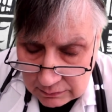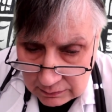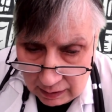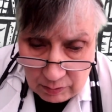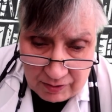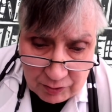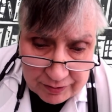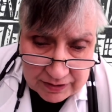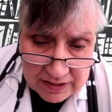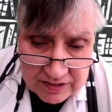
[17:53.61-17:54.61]
However,
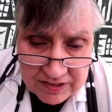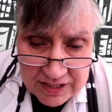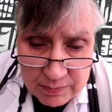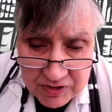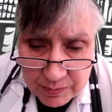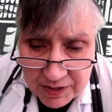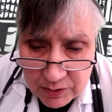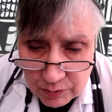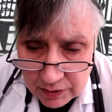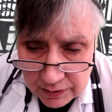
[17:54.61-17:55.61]
it seems to me
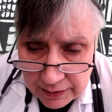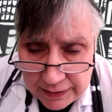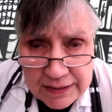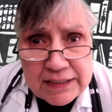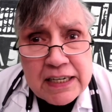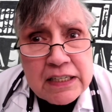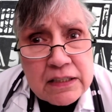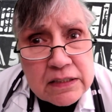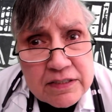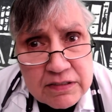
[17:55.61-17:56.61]
you're
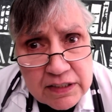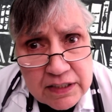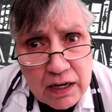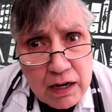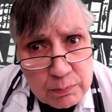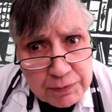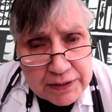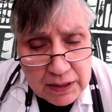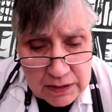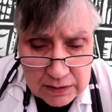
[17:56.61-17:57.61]
needlessly
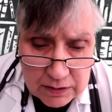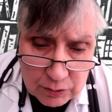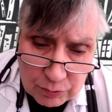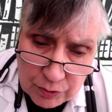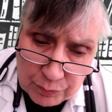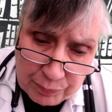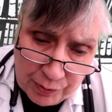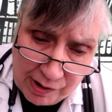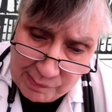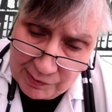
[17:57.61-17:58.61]
complicating your own
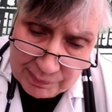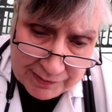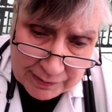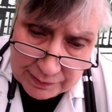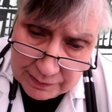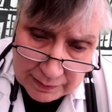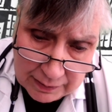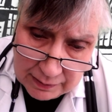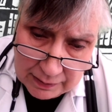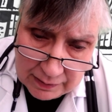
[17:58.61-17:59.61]
problem.
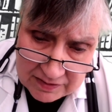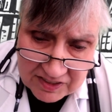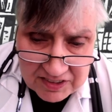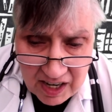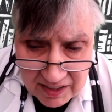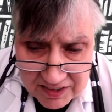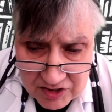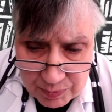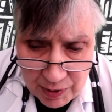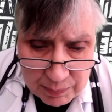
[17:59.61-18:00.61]
The Scotties
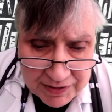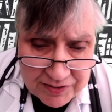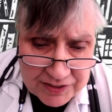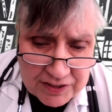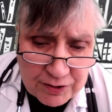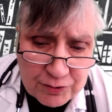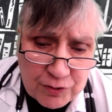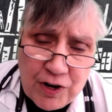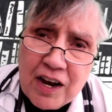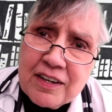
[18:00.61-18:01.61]
probably think you're
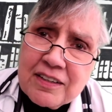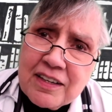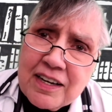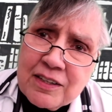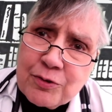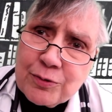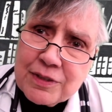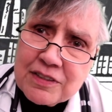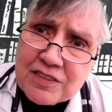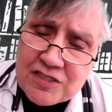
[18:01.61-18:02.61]
trying to enter
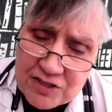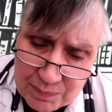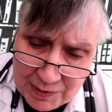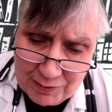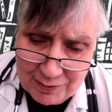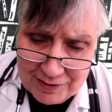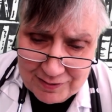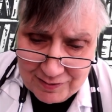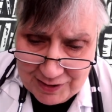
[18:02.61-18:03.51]
into the spirit of their